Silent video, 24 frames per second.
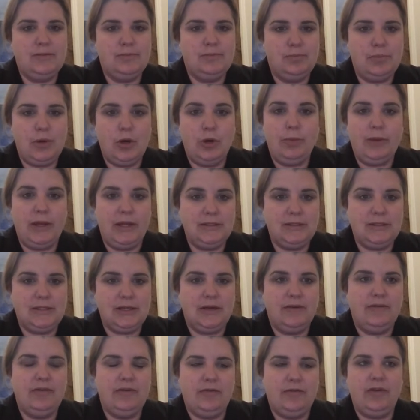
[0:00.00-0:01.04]
moments
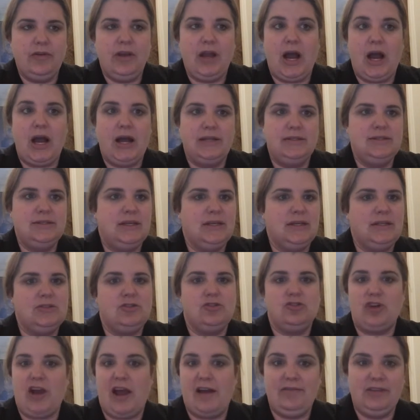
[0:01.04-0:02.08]
of God's
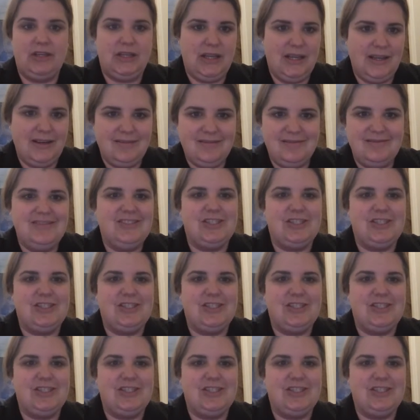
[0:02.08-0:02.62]
extravagant